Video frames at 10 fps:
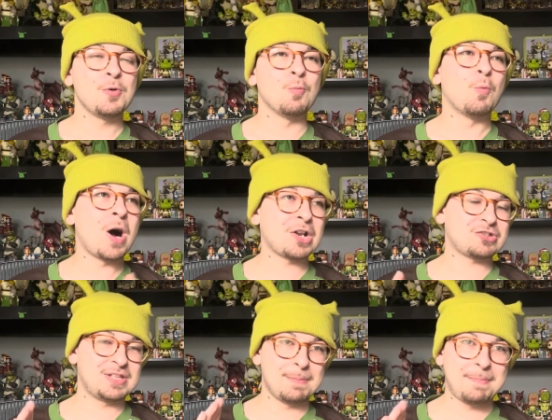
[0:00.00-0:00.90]

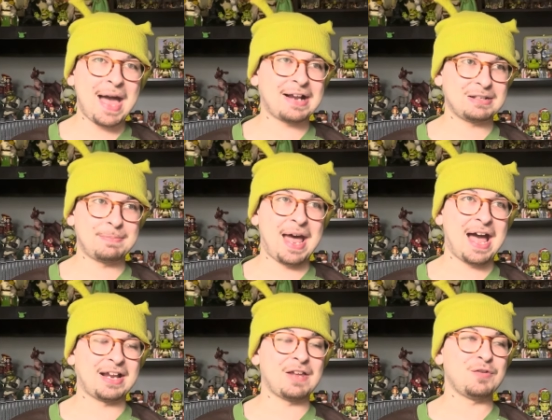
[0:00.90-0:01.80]
Watch them back to
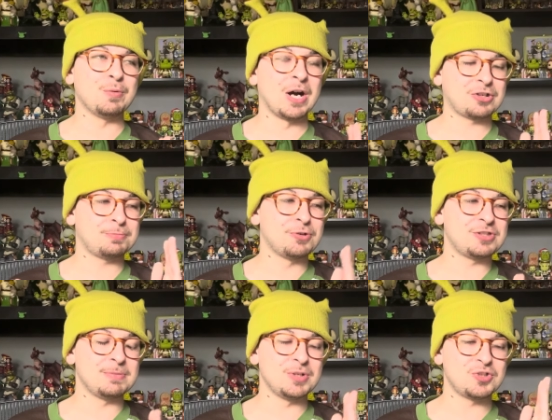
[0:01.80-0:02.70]
back. If you watch Puss
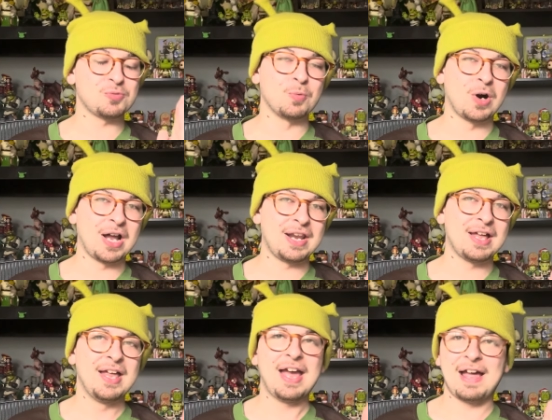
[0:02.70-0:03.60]
in Boots 1
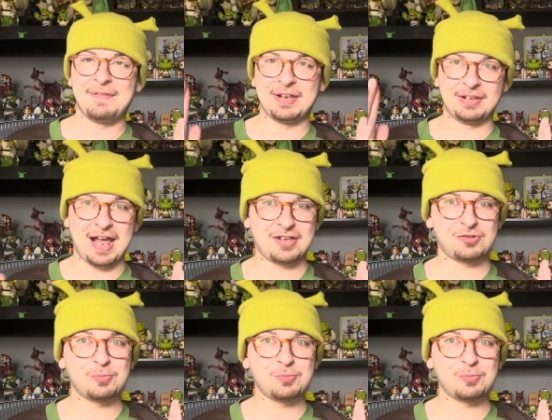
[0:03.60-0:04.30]
and then Last